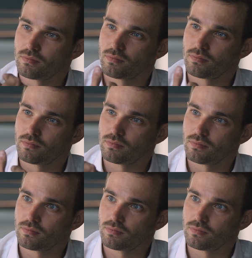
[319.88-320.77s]

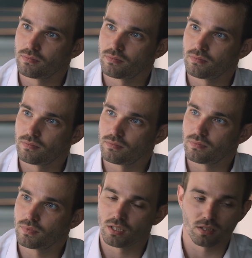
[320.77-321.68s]
offence, then it's the
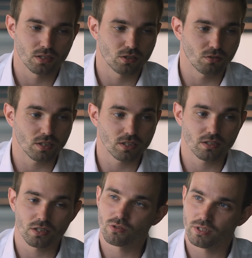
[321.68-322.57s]
prosecution's
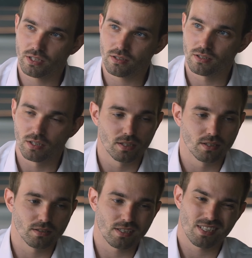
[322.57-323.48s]
case, the
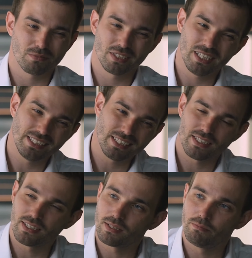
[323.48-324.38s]
defence's case,
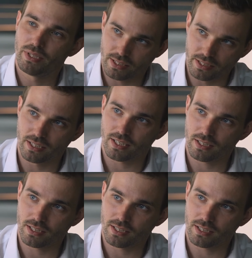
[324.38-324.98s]
and then it's